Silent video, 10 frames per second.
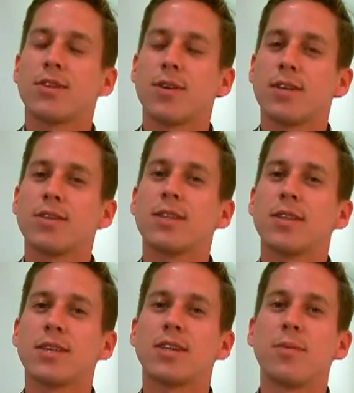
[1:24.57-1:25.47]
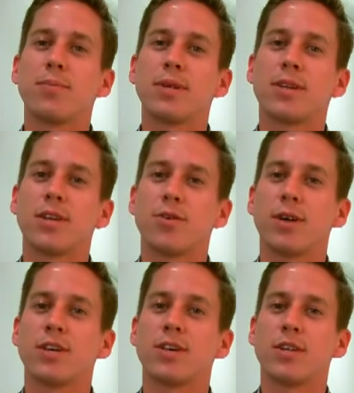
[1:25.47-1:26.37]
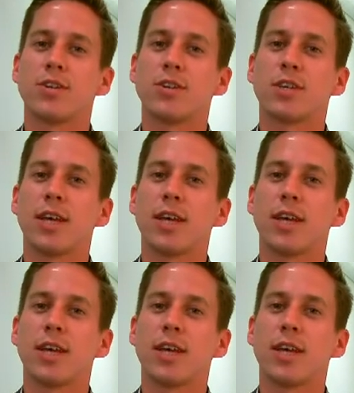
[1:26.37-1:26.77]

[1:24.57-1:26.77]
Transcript: That's right. So the simplest integration is just